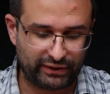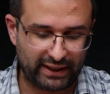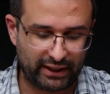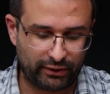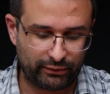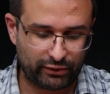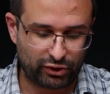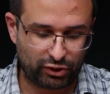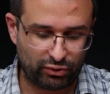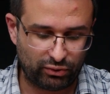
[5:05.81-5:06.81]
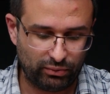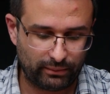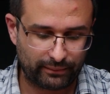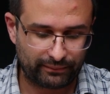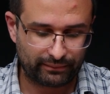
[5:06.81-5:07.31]
down to
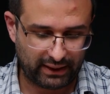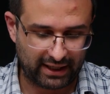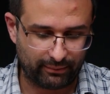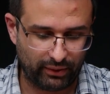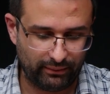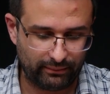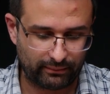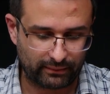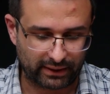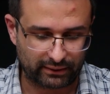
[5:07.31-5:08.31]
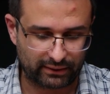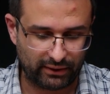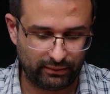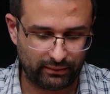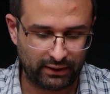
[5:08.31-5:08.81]
Camera, like
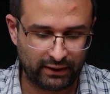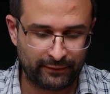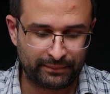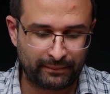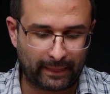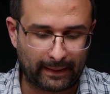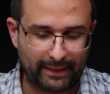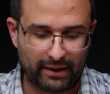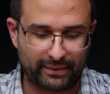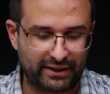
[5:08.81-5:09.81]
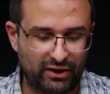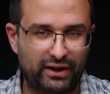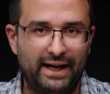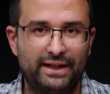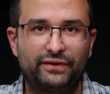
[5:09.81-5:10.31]
so. Now we see all
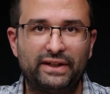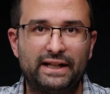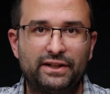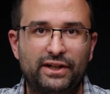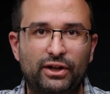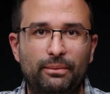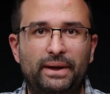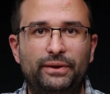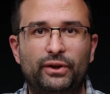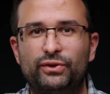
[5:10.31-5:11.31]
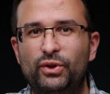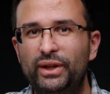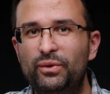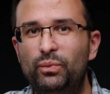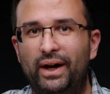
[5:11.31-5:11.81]
kinds of settings here, but there's
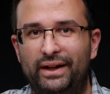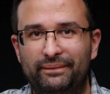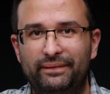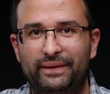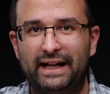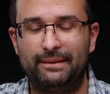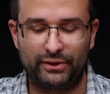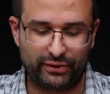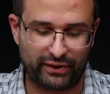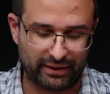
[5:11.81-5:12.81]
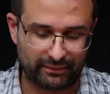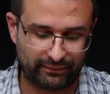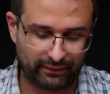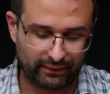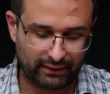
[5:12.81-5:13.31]
only one that I'm interested in.
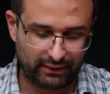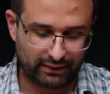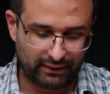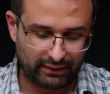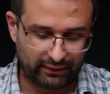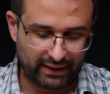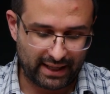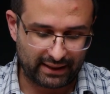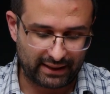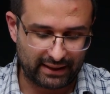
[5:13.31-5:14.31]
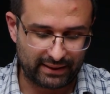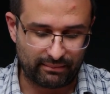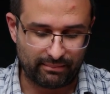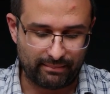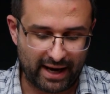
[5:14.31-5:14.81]
That is
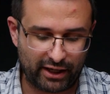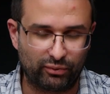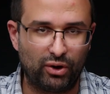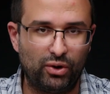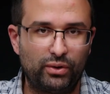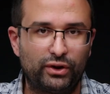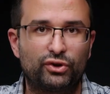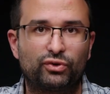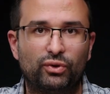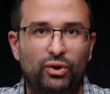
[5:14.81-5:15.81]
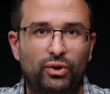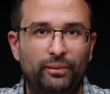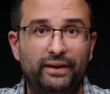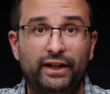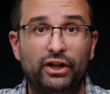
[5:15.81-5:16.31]
Macro
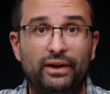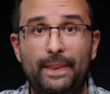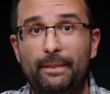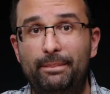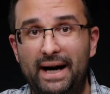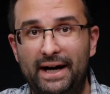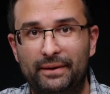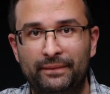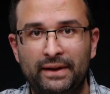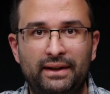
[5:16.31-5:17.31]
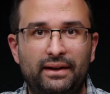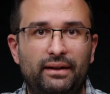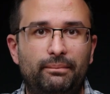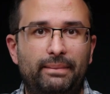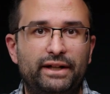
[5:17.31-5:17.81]
Control here at the bottom.
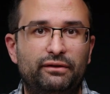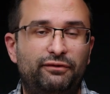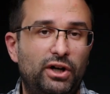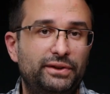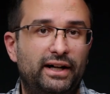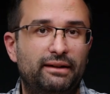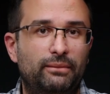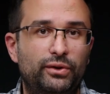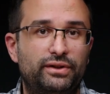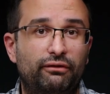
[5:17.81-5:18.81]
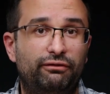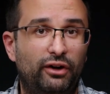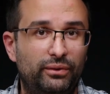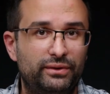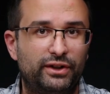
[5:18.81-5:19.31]
By default, on most
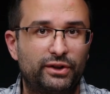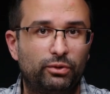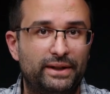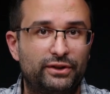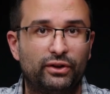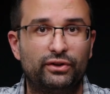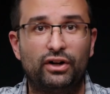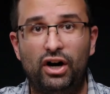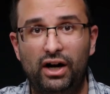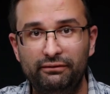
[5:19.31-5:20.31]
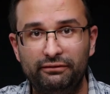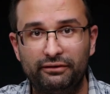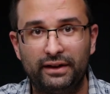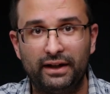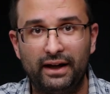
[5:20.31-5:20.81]
phones, this will be turned off.